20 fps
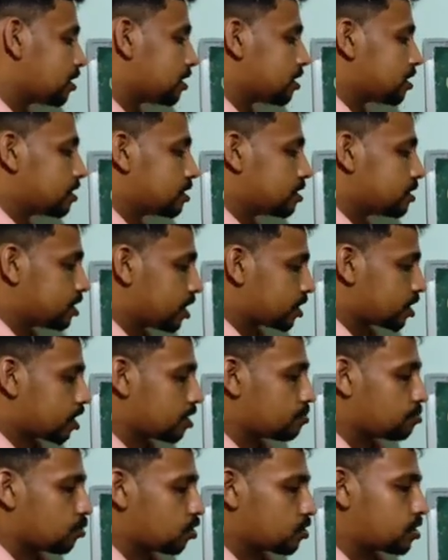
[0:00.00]
that are
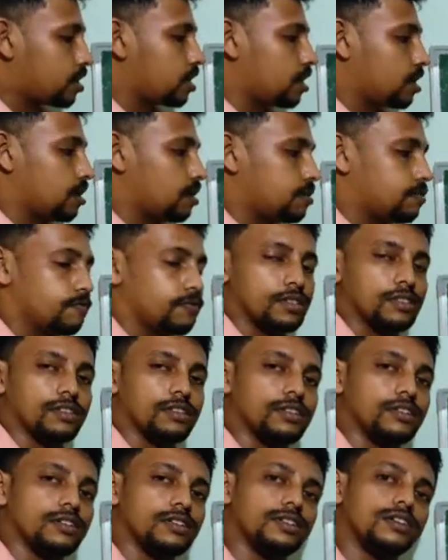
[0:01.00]
motile
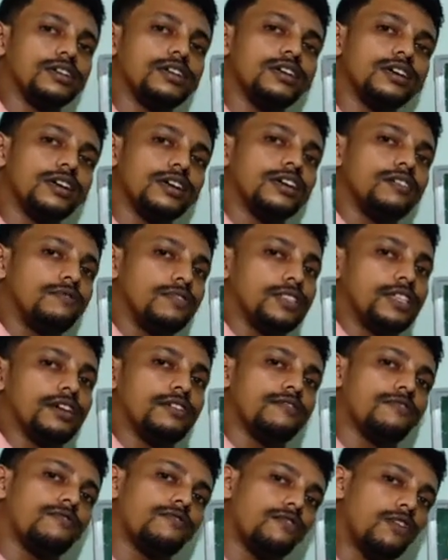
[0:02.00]
with a
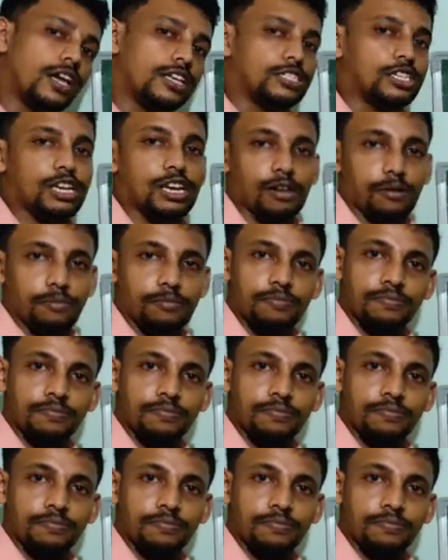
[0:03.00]
flagella.